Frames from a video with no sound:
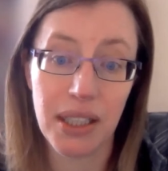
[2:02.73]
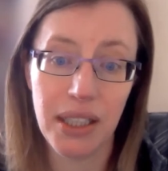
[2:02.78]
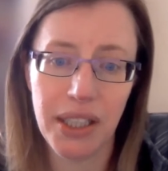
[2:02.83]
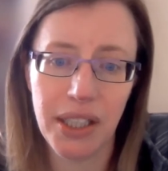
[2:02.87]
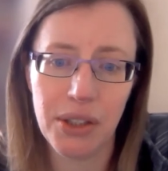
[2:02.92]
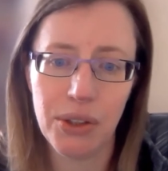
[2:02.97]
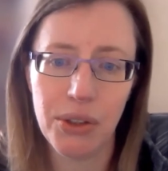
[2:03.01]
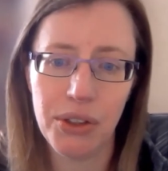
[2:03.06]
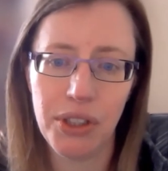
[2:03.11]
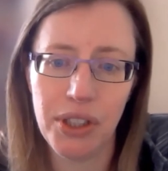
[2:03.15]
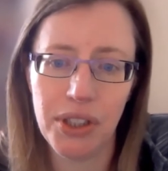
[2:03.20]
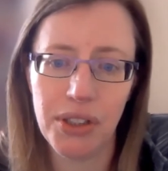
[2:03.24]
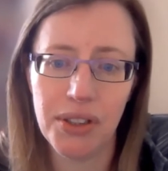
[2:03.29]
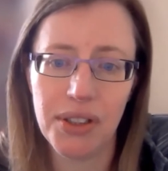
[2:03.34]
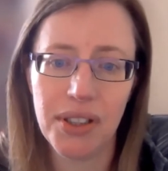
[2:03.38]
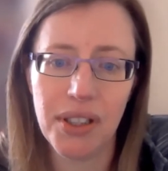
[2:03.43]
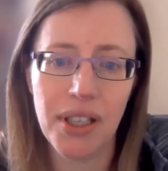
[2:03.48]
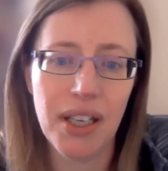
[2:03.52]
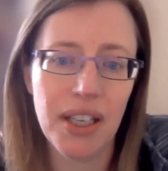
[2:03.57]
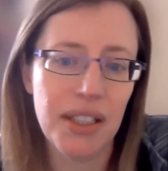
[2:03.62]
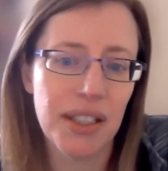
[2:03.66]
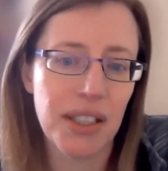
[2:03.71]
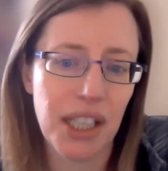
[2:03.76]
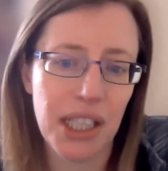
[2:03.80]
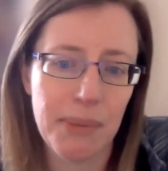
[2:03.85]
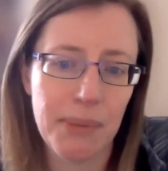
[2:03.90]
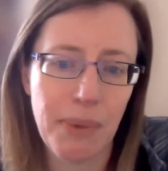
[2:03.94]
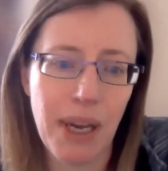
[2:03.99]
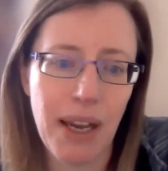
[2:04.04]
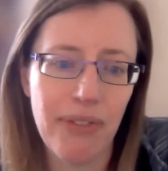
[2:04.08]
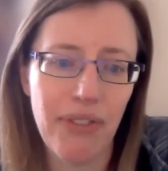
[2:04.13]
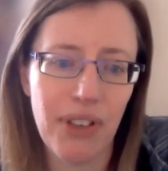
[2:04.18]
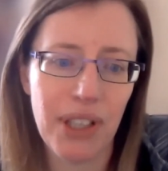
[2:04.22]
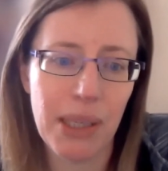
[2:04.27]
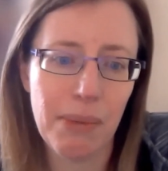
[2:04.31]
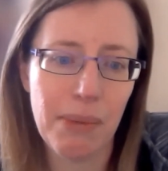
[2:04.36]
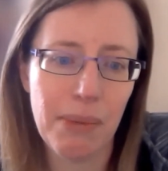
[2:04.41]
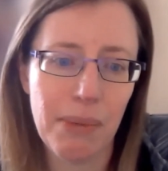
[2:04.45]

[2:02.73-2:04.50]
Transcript: clinical use. So he's perfectly